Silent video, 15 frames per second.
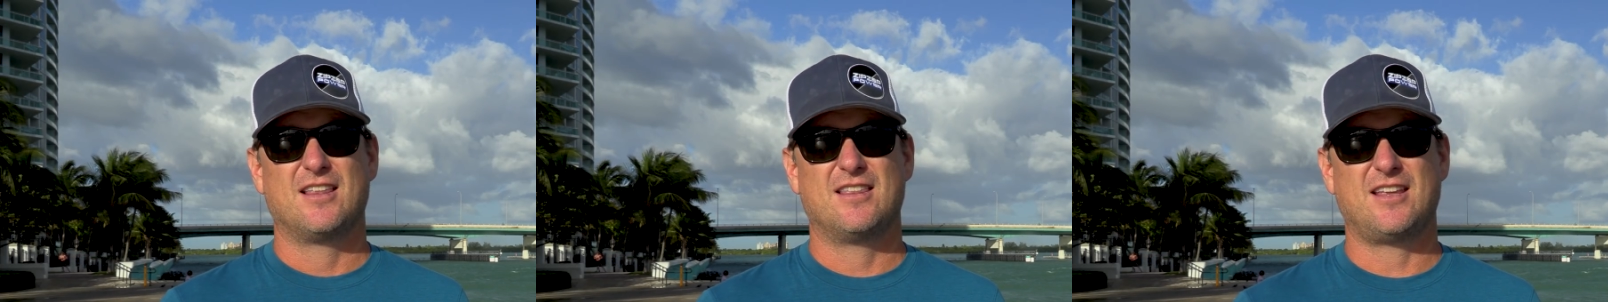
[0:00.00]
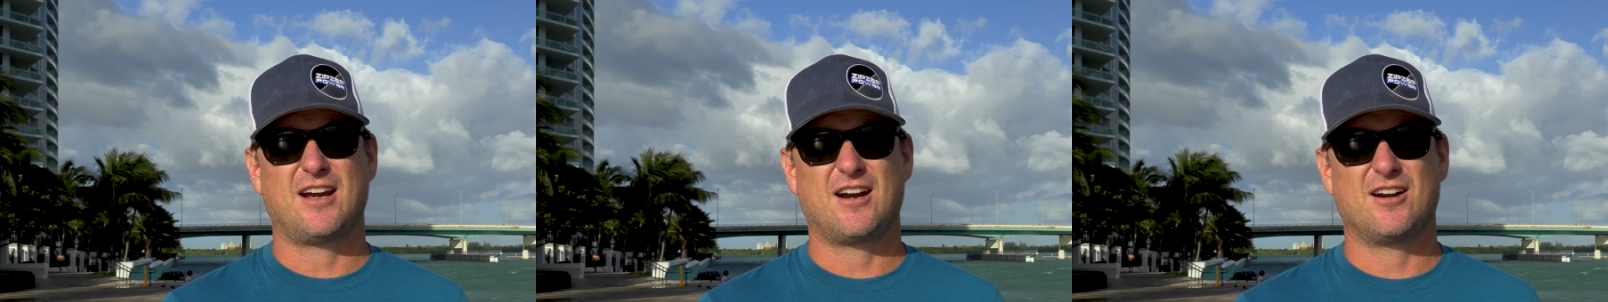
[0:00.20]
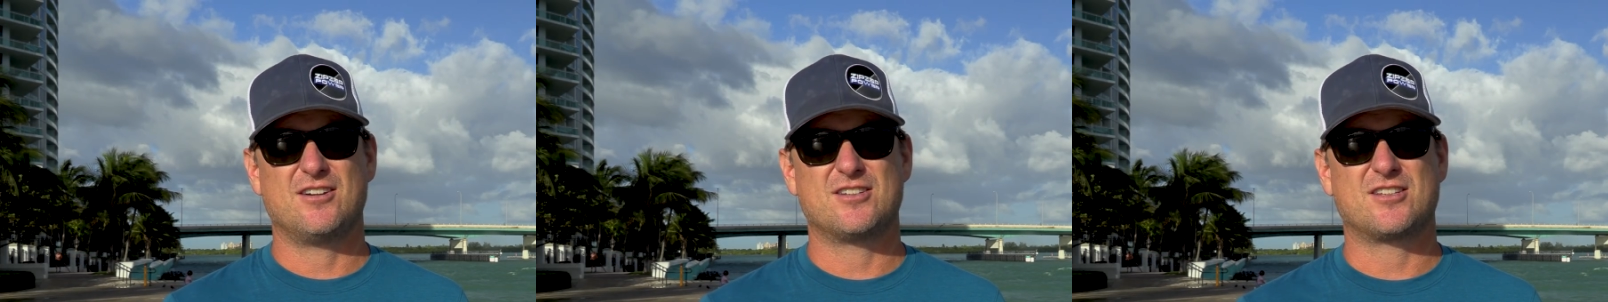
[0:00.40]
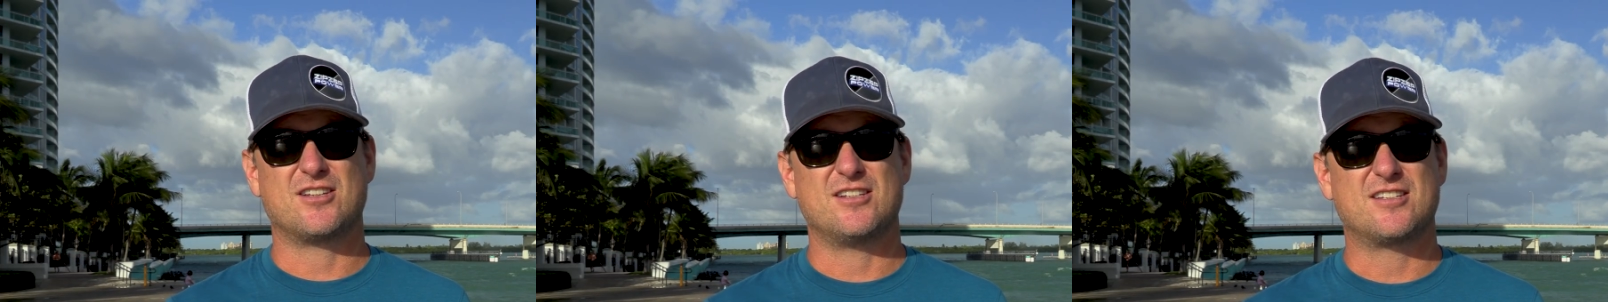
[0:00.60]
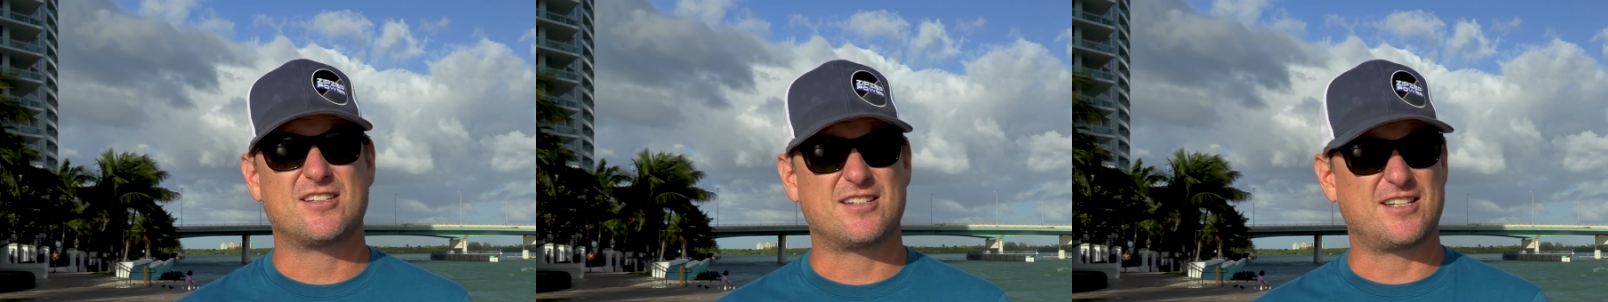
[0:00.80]
There's
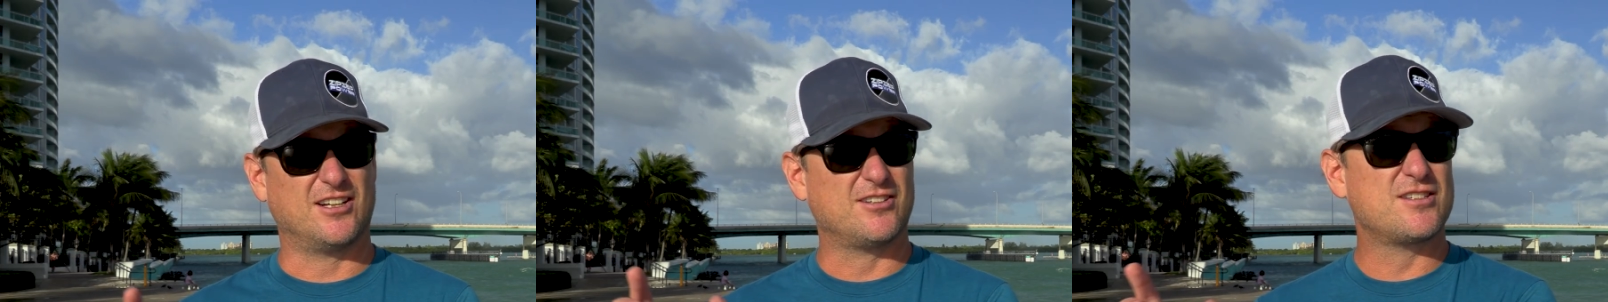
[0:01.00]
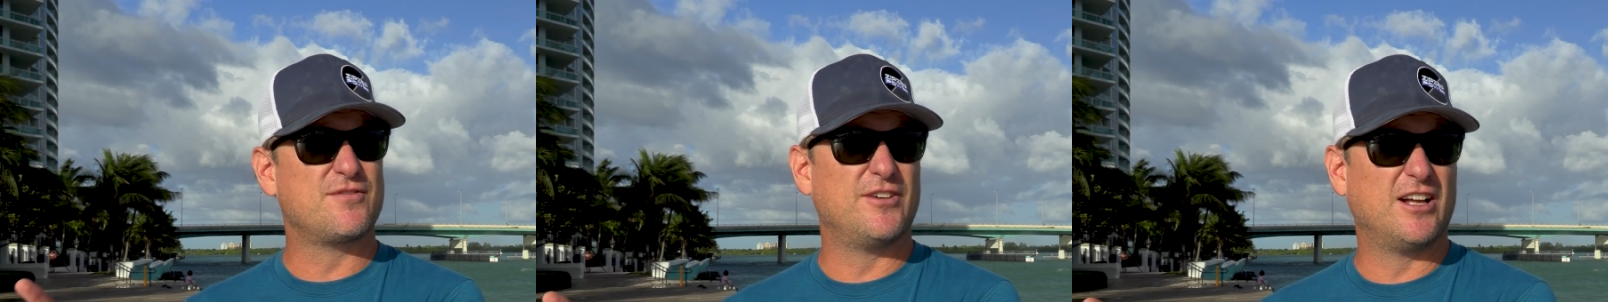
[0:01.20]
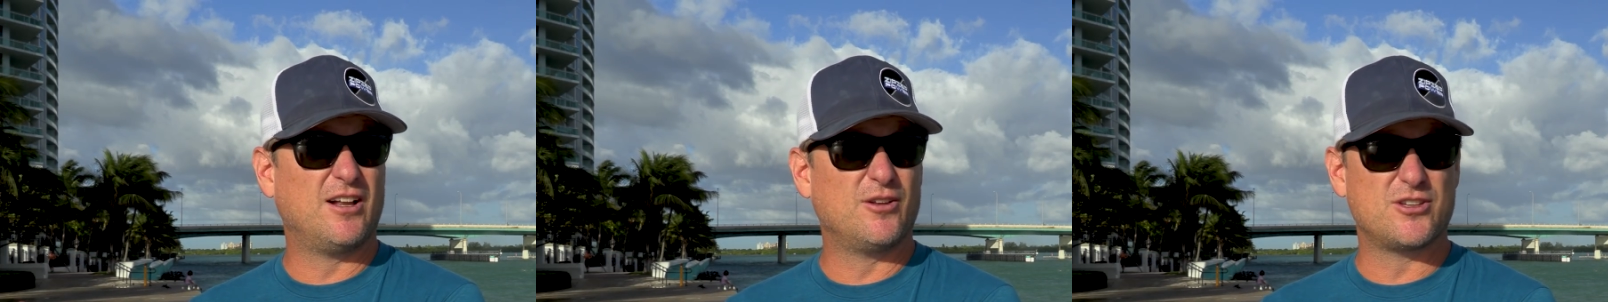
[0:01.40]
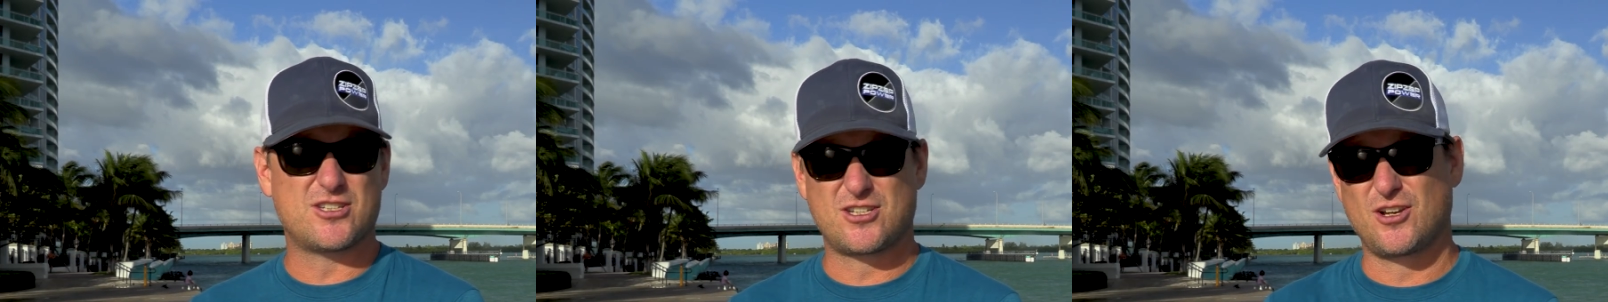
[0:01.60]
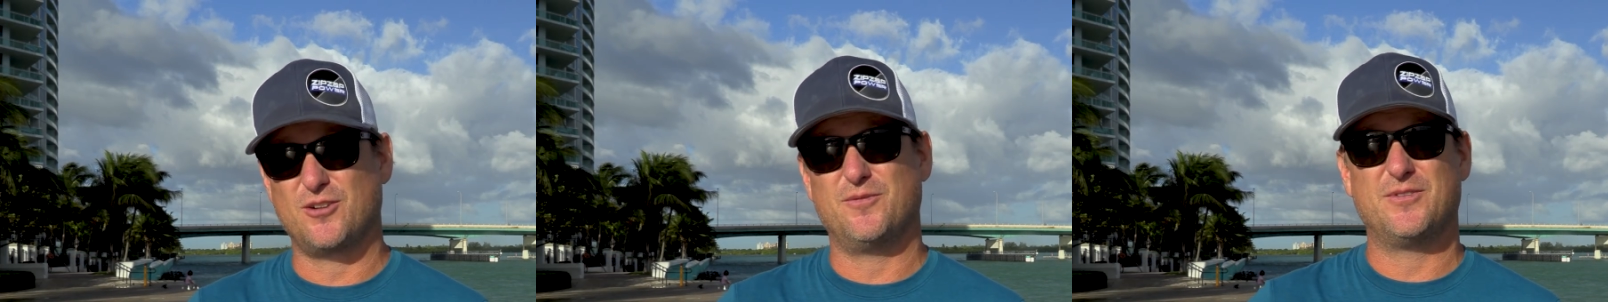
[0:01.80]
Stiltsville,
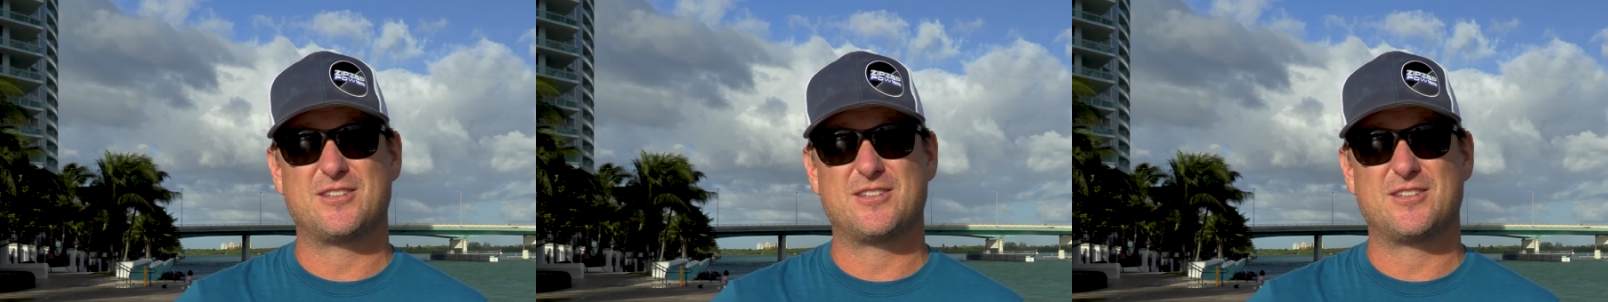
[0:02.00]
so